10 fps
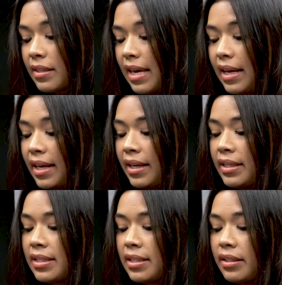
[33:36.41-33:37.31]

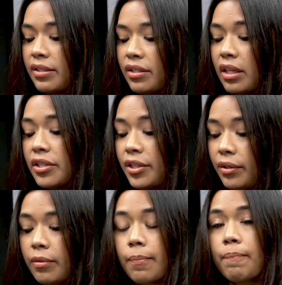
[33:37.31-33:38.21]
And there's
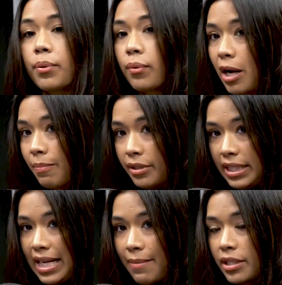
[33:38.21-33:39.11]
also property
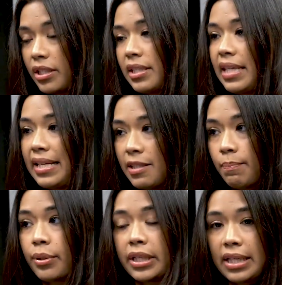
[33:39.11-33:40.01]
damages. That's
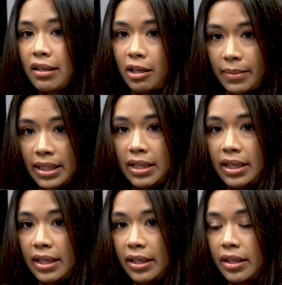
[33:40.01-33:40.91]
pretty common
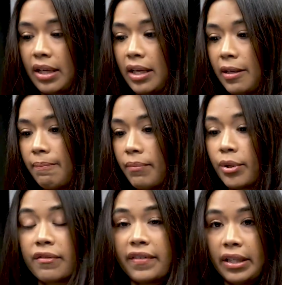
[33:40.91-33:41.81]
in
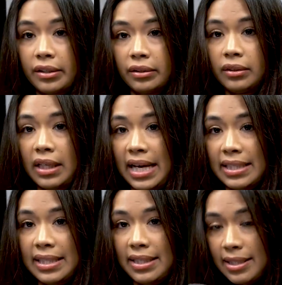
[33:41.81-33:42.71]
motor vehicle
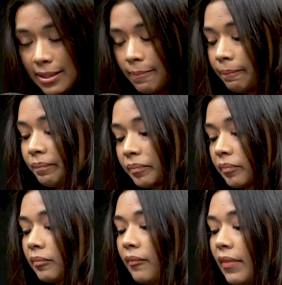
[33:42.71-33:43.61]
accidents.
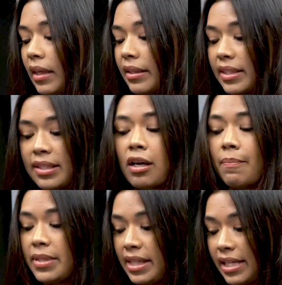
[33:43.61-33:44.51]
It's
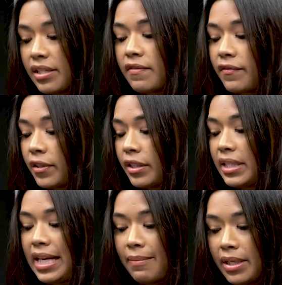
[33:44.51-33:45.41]
compensation for
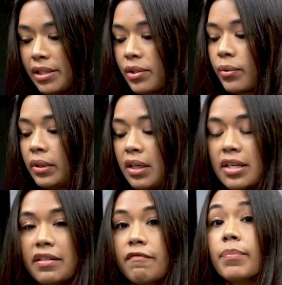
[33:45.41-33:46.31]
damage or
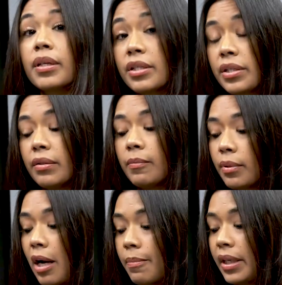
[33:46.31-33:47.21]
loss of personal
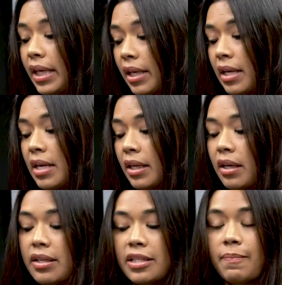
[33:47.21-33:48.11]
property
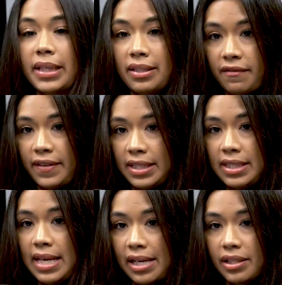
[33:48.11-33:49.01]
caused by the
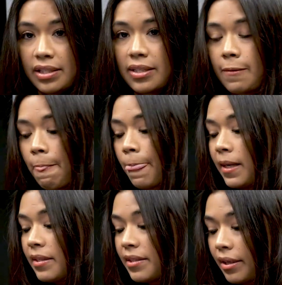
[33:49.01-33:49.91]
defendant's actions.
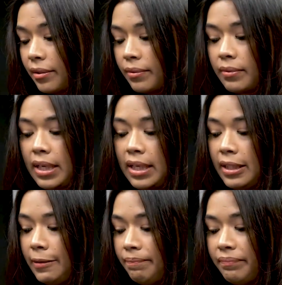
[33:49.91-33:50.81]
So
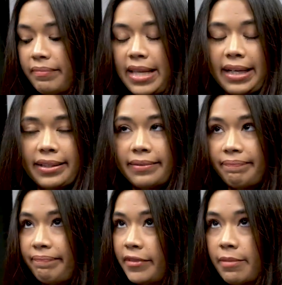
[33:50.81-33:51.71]
that
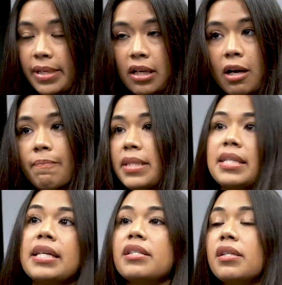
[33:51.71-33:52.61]
could be
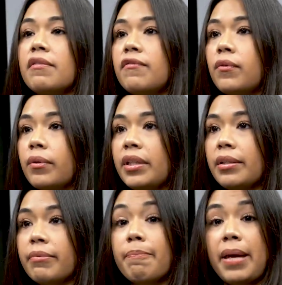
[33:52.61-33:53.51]
compensation for
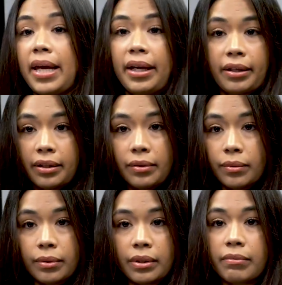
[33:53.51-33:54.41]
the repair
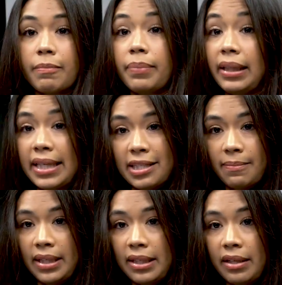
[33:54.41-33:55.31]
or
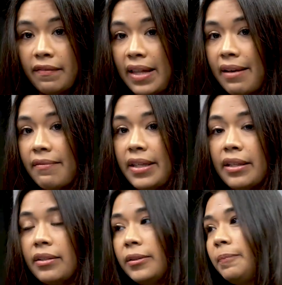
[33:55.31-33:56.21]
replacement of that
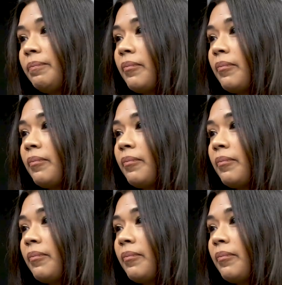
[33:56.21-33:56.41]
vehicle.